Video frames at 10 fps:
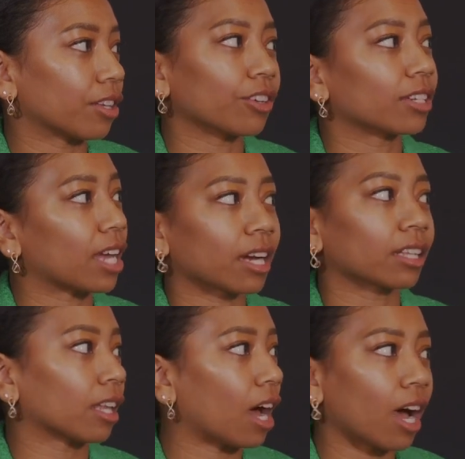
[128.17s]
there are not
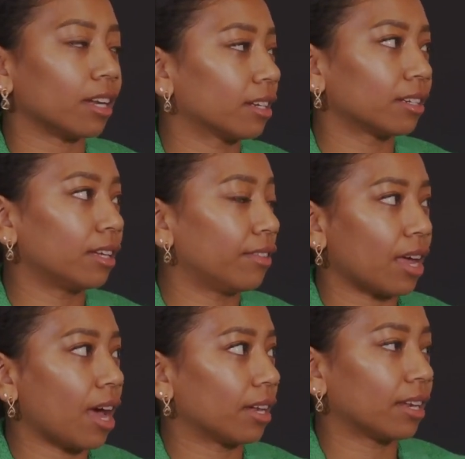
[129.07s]
a lot in
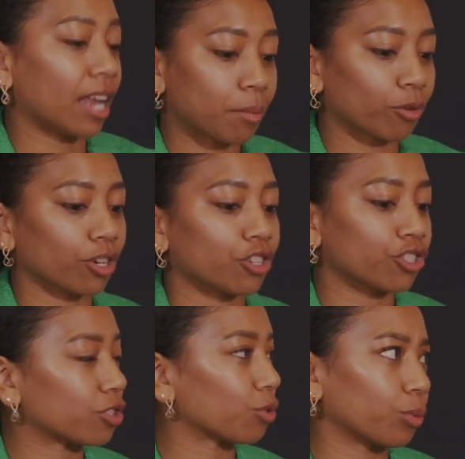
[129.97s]
that neighborhood,
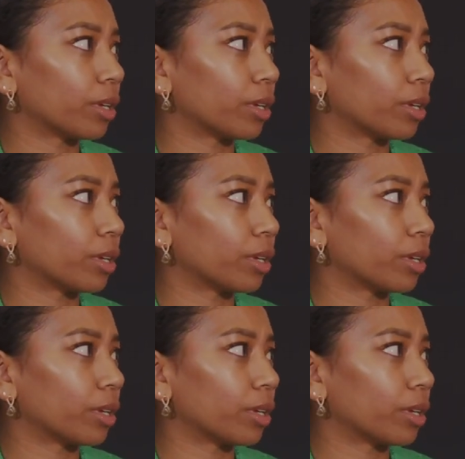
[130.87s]
just